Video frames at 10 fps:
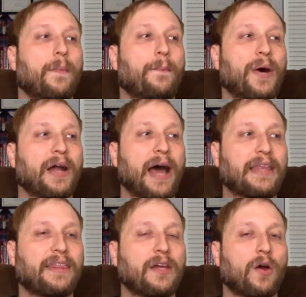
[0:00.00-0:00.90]
but I
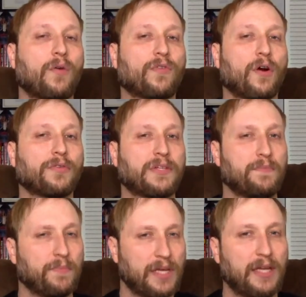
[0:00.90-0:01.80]
think overall to
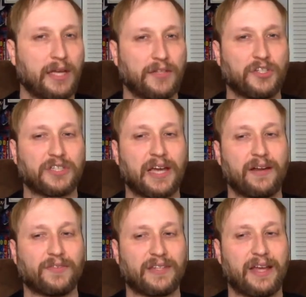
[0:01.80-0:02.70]
me it just
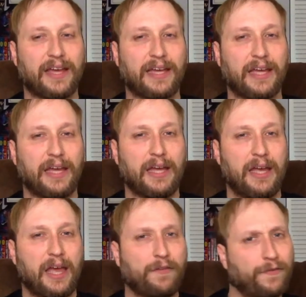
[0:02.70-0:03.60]
kind of was like
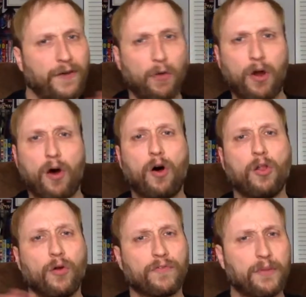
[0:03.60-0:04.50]
it felt
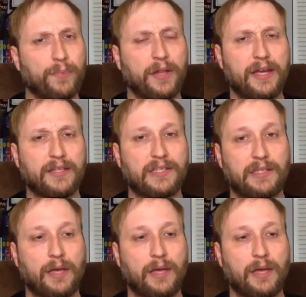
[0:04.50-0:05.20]
all over the place.